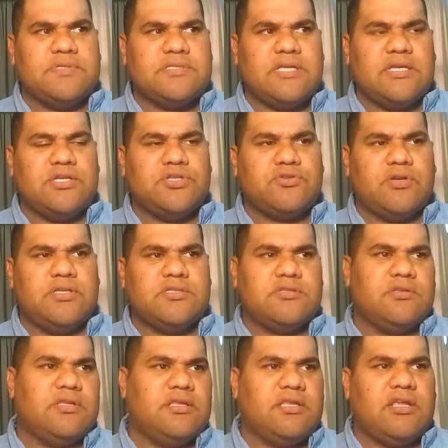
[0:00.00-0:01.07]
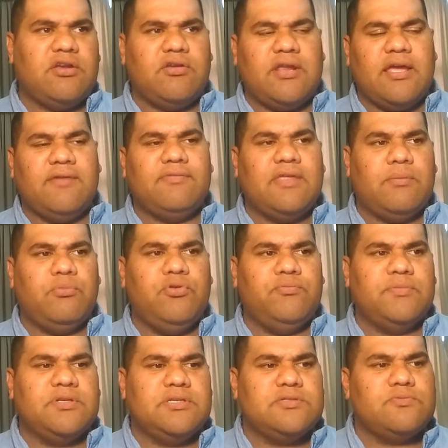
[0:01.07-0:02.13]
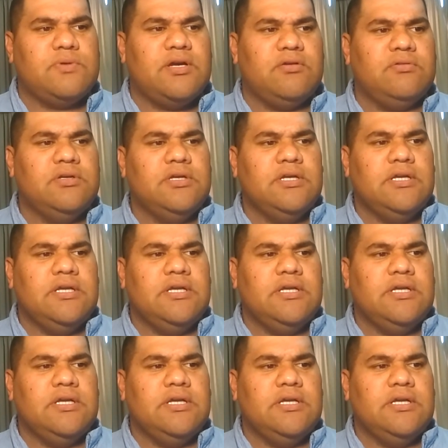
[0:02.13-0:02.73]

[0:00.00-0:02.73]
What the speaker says: staying straight so that they don't have that movement as well.